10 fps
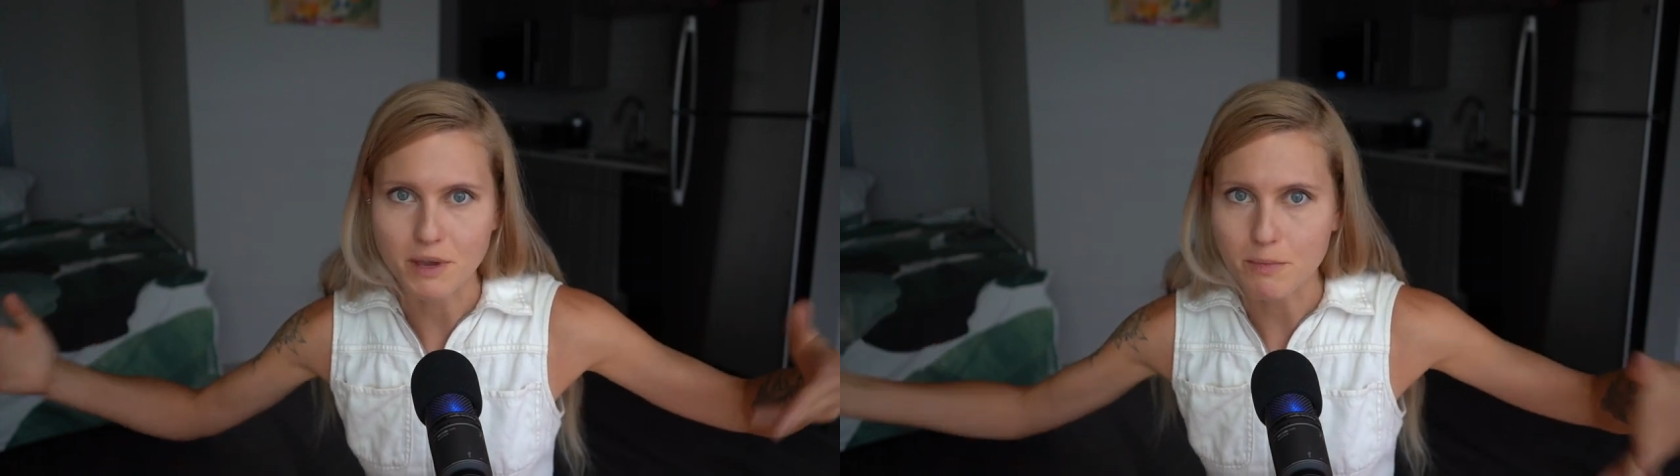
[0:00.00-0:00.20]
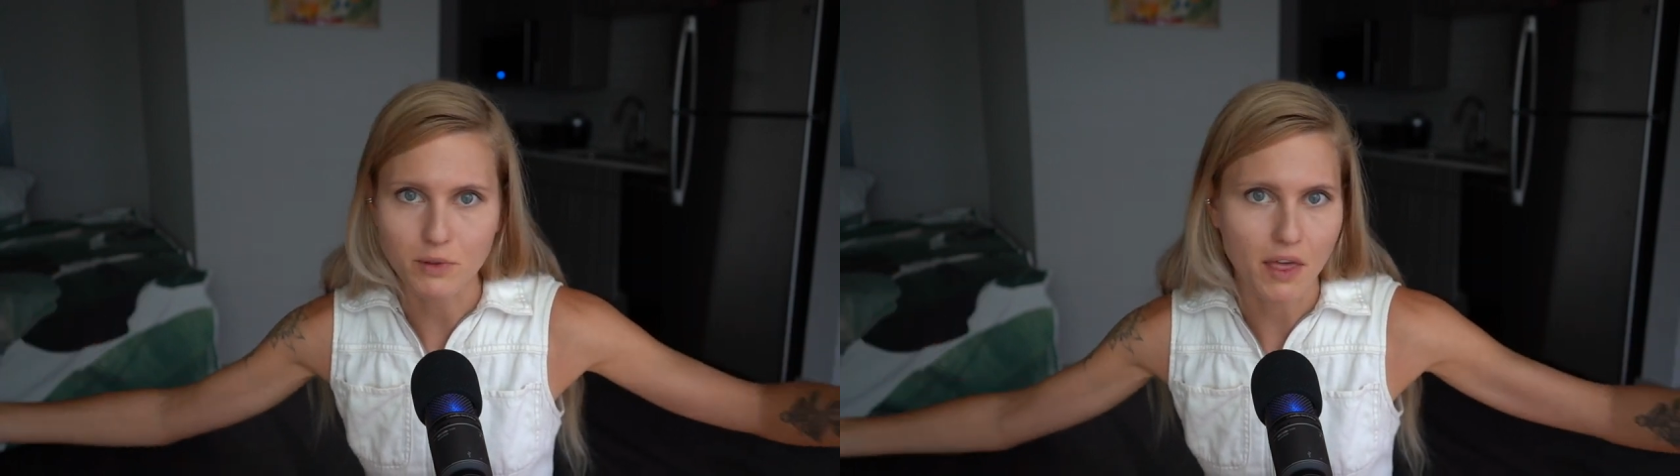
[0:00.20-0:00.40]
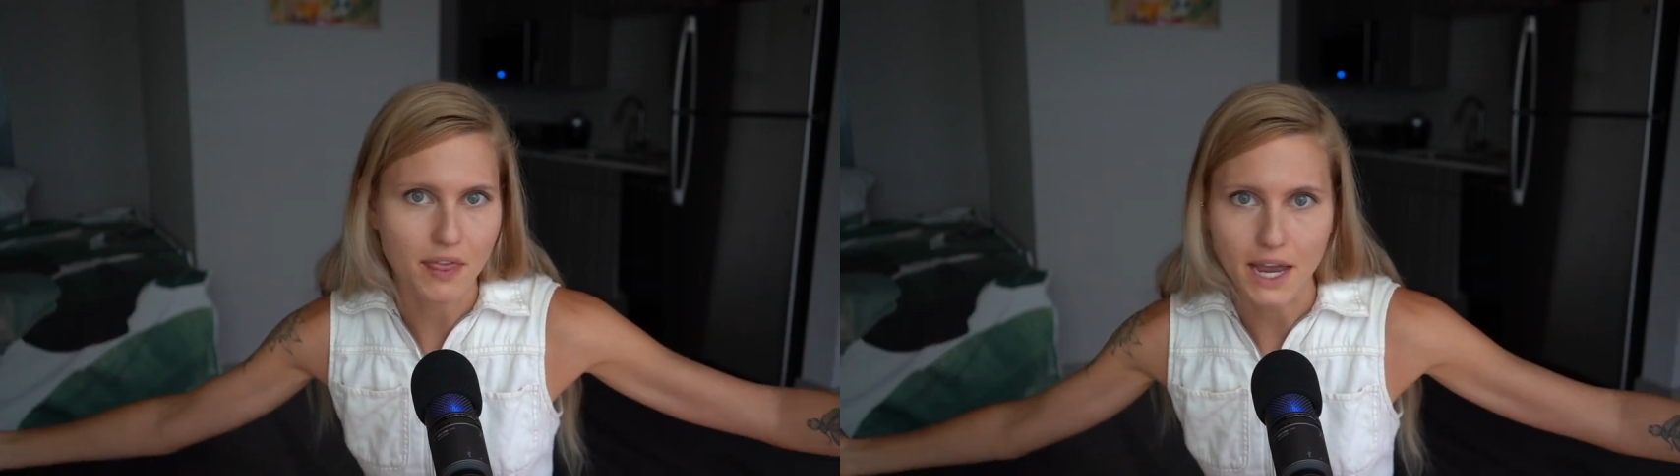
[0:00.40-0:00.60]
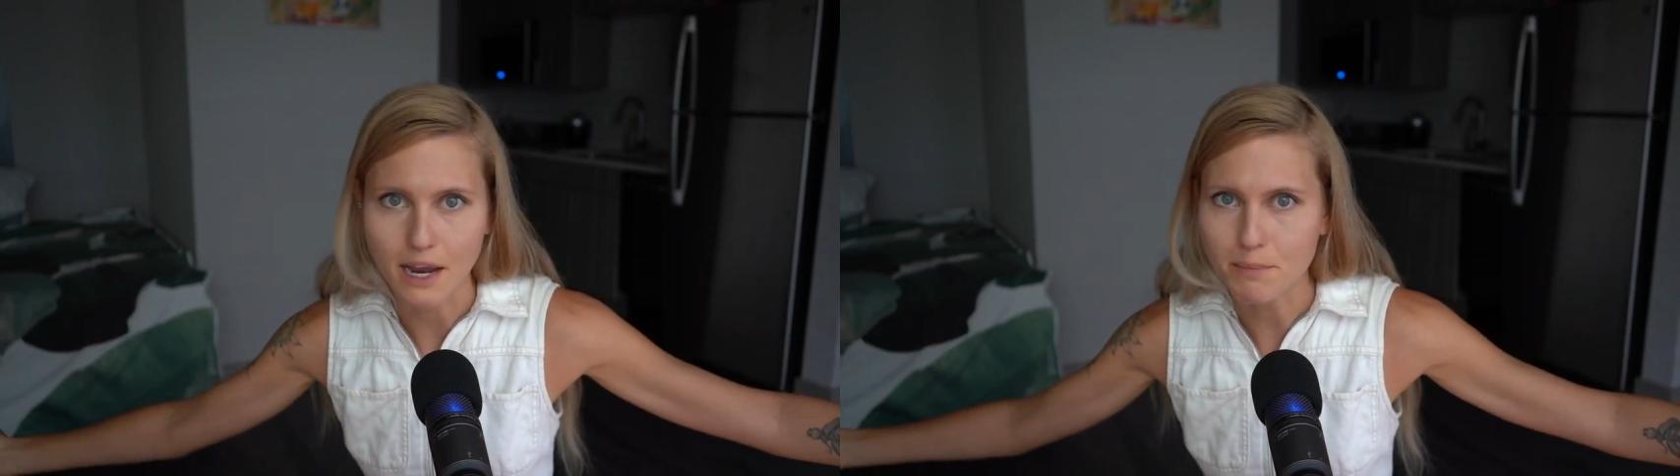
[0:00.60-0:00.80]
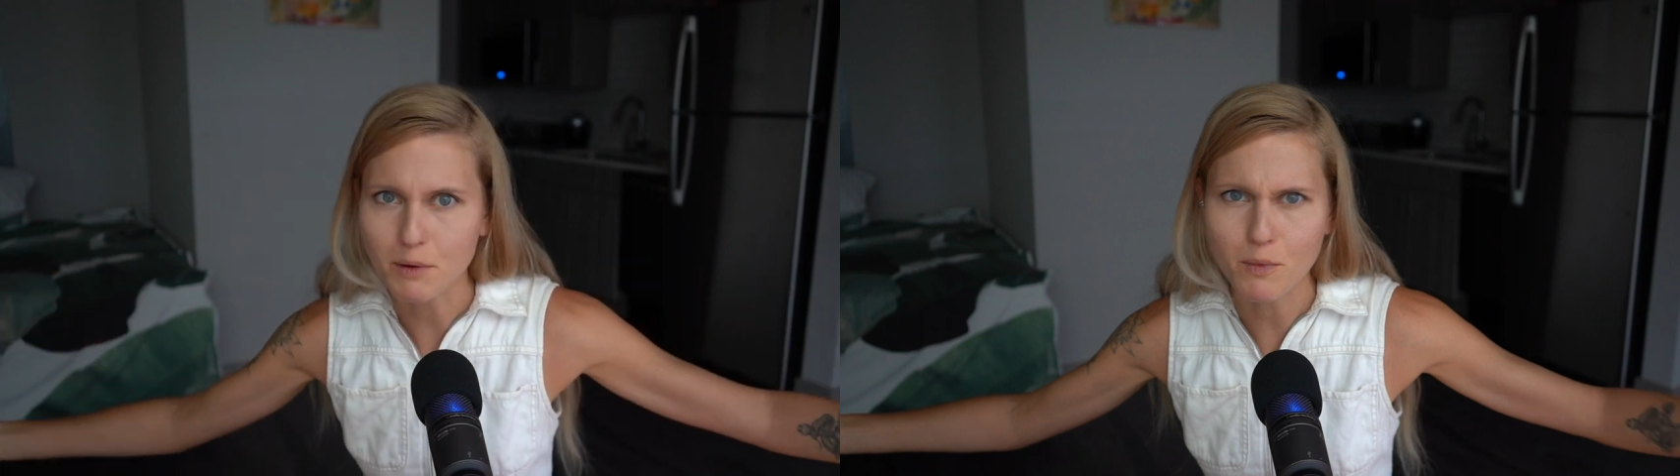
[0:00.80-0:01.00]
people that they
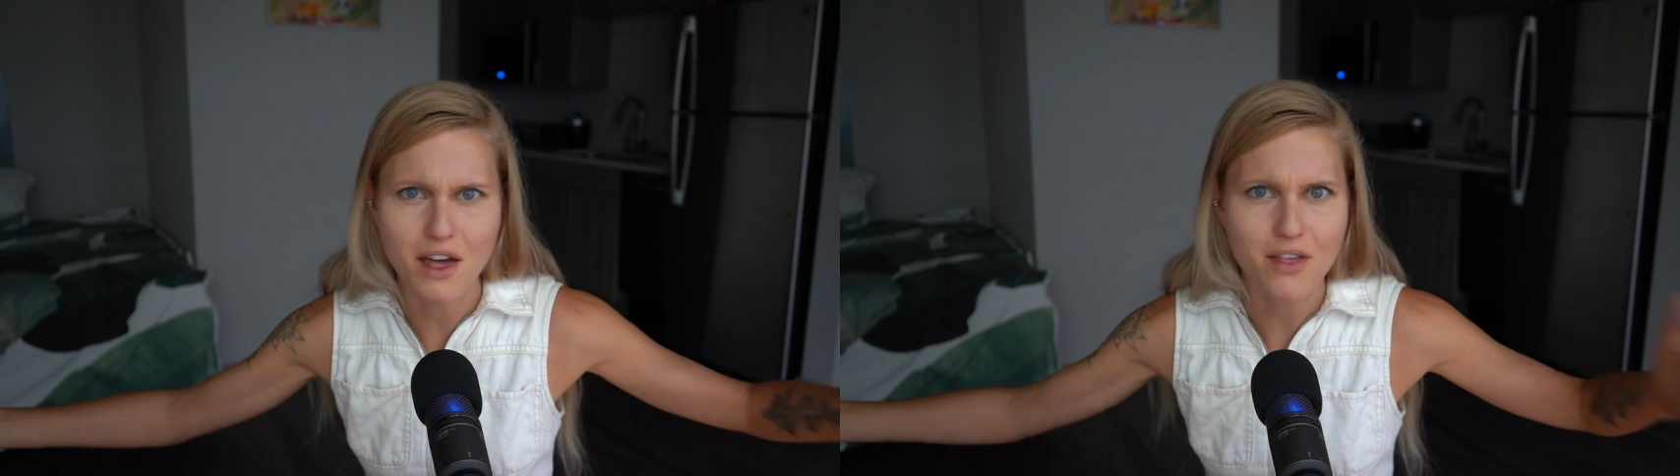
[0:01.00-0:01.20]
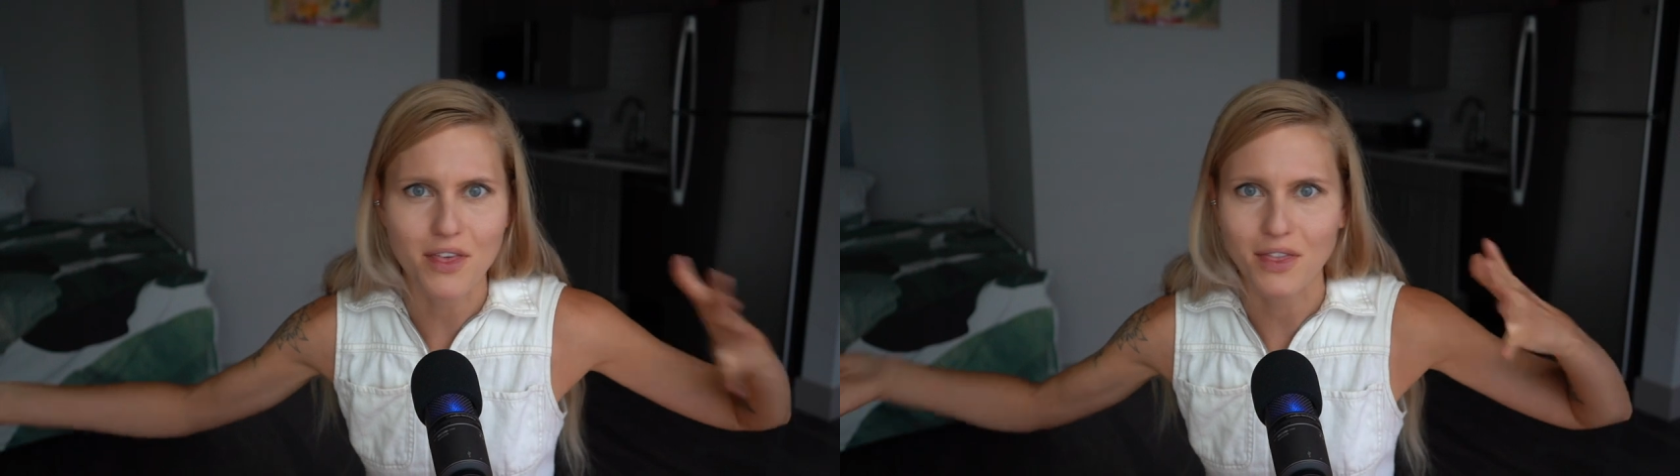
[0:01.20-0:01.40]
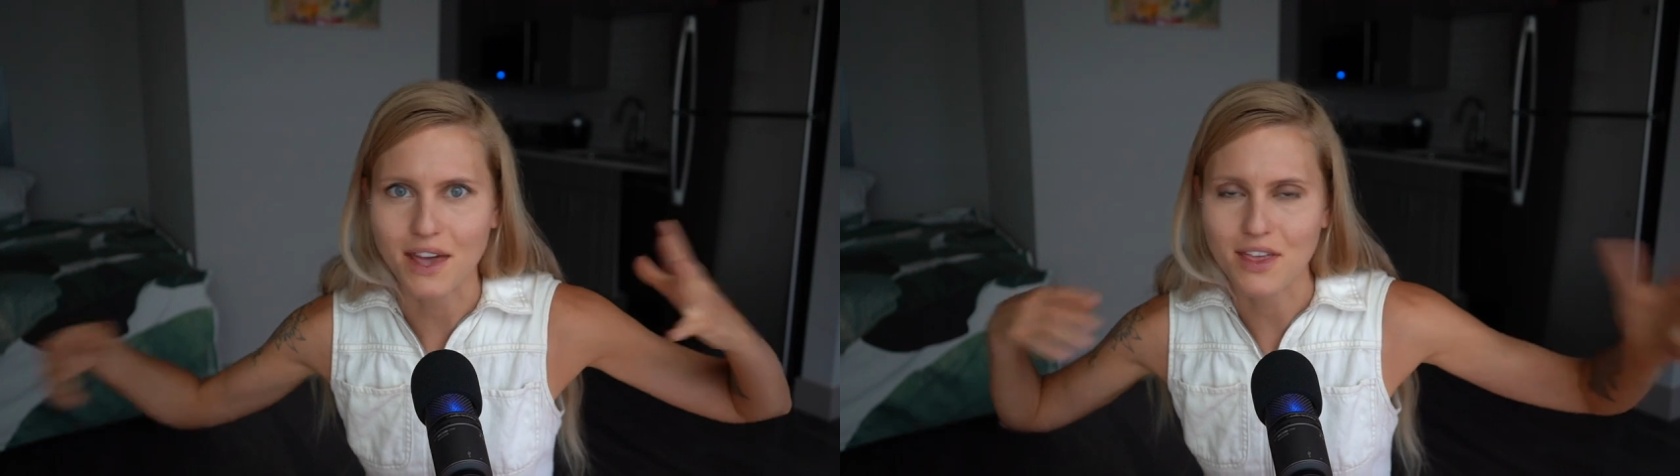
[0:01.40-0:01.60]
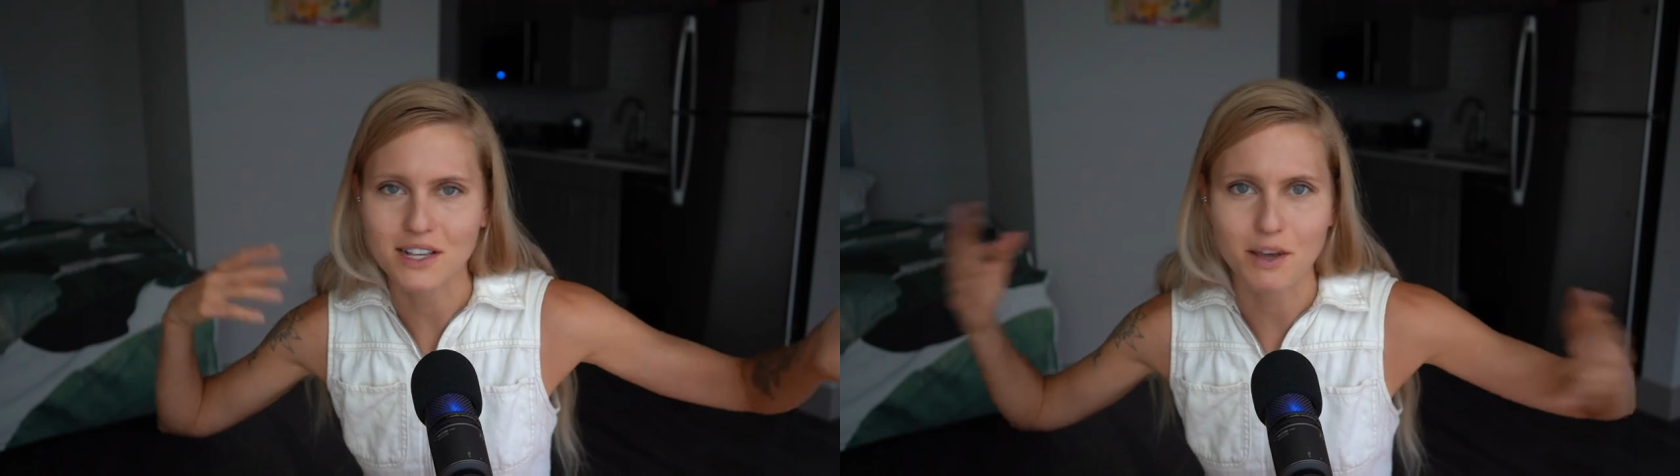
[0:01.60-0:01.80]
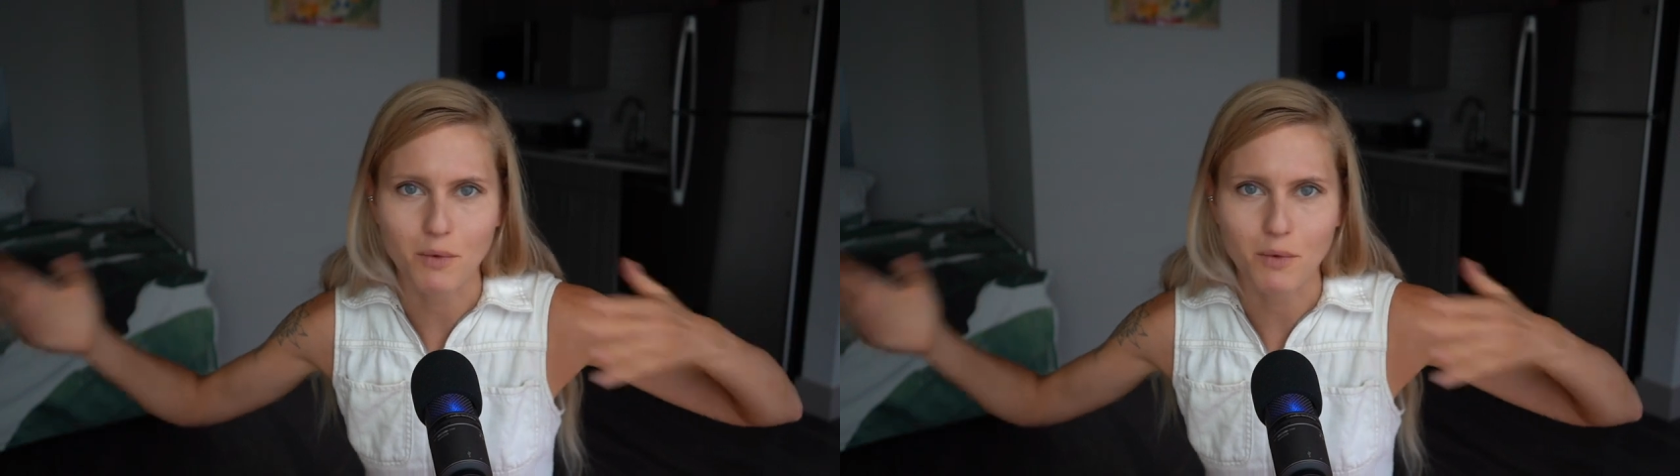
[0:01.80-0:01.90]
had been with and like things